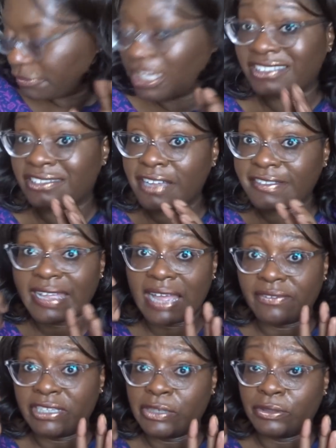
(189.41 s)
It's nice to
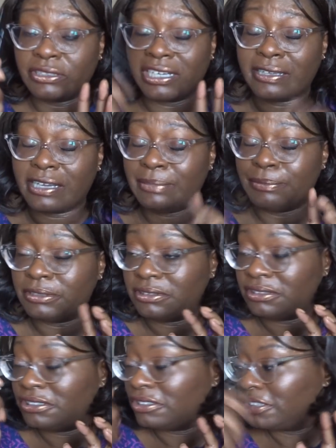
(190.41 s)
have a liquid eyeliner, but
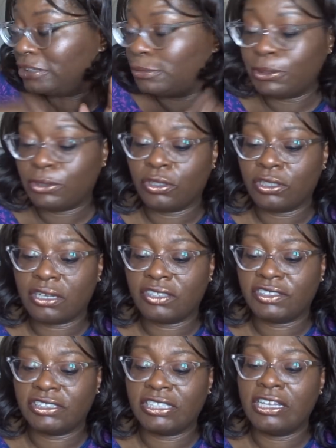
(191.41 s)
it doesn't seem to be long
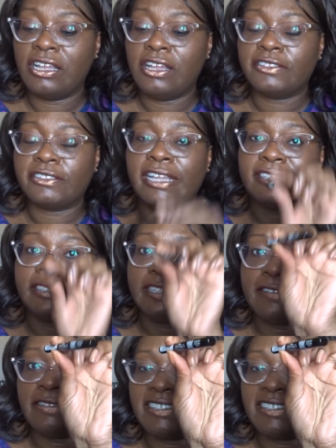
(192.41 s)
lasting. So let's see if